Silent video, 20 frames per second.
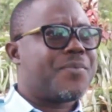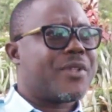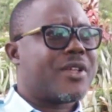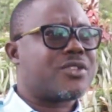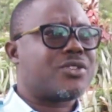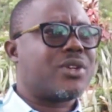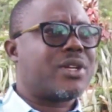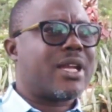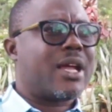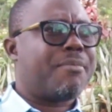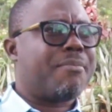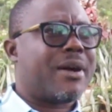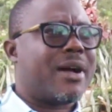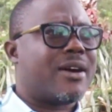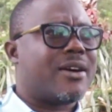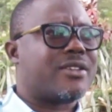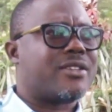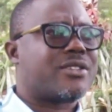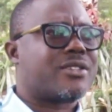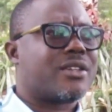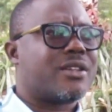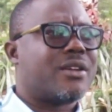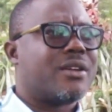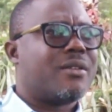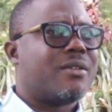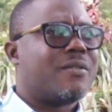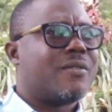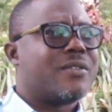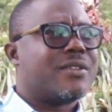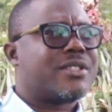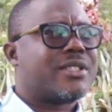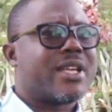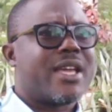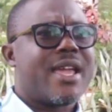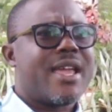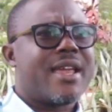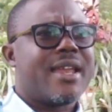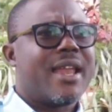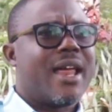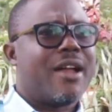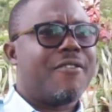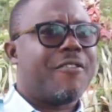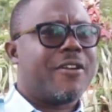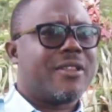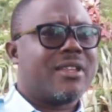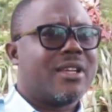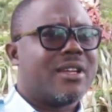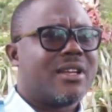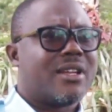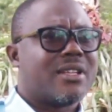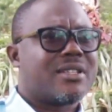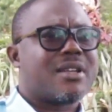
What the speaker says: it's not about saying everything.